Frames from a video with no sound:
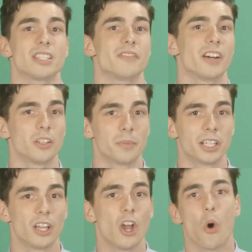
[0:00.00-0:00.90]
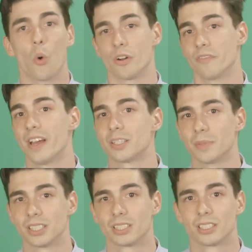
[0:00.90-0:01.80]
development or
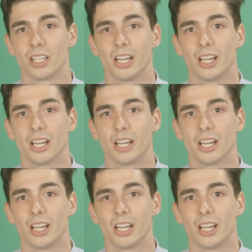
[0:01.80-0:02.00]
investments.